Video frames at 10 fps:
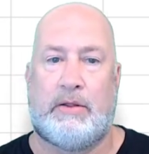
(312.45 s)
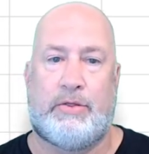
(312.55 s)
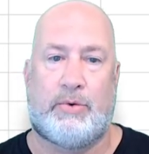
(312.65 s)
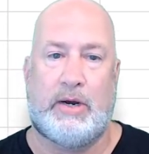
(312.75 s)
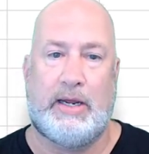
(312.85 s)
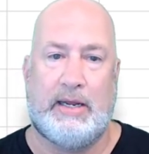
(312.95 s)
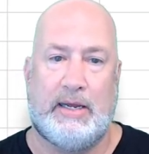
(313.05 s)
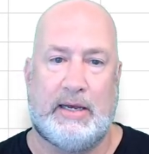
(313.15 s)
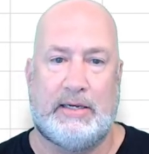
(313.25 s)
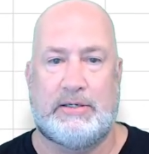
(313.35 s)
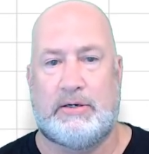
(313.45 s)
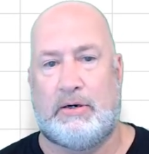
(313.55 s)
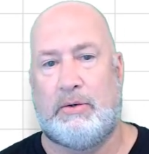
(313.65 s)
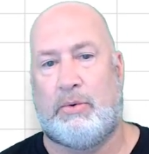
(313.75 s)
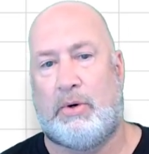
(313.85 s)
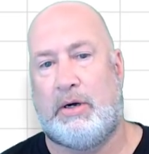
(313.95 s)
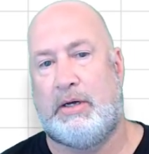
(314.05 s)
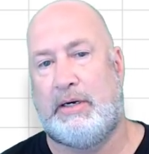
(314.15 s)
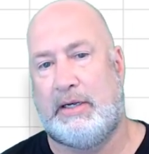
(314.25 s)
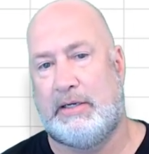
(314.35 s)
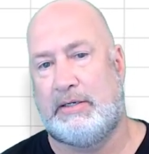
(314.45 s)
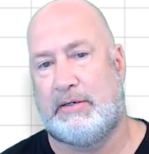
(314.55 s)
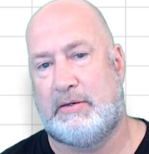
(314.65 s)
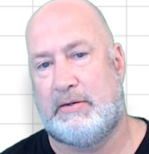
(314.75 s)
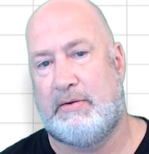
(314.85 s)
3, enter, 1, enter.